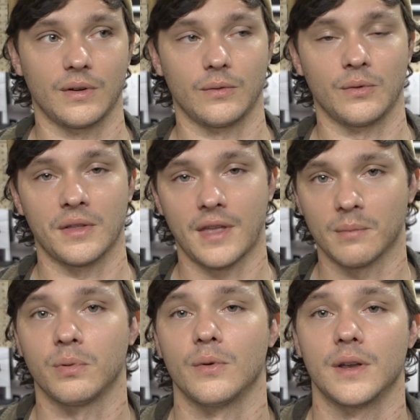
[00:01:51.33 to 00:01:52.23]
well, at
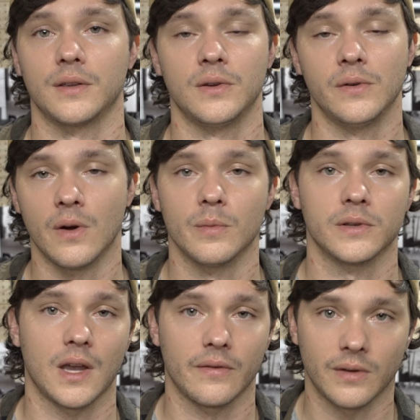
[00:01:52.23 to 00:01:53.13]
that point you almost
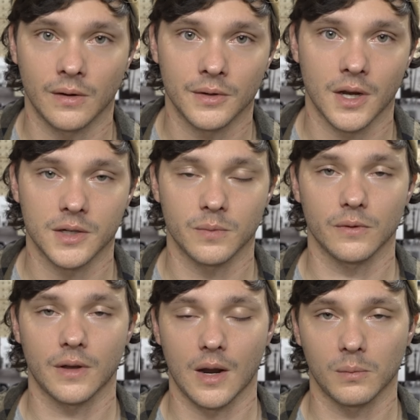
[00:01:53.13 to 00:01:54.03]
have an interchangeable
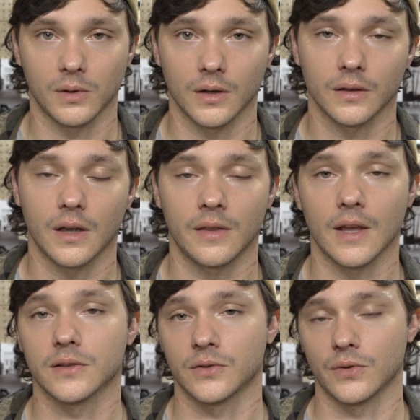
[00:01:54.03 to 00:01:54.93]
camera, and
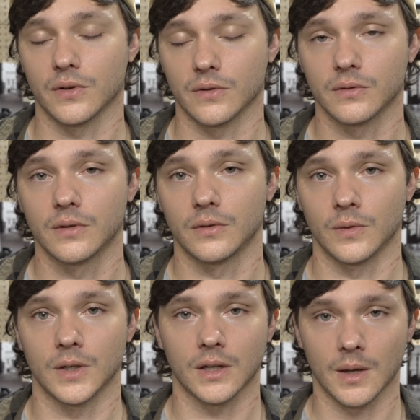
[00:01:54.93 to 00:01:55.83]
that's true
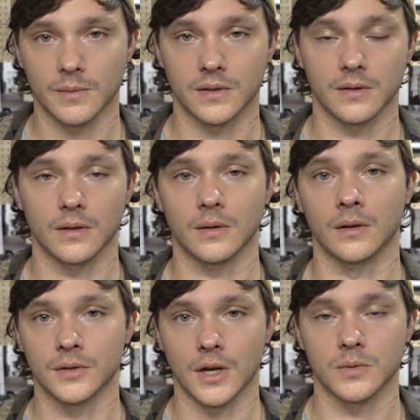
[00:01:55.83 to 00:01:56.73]
when it comes to
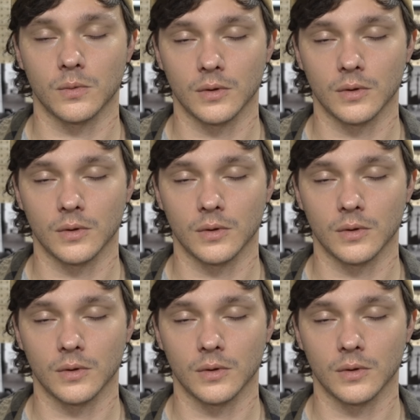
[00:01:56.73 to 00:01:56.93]
interchangeable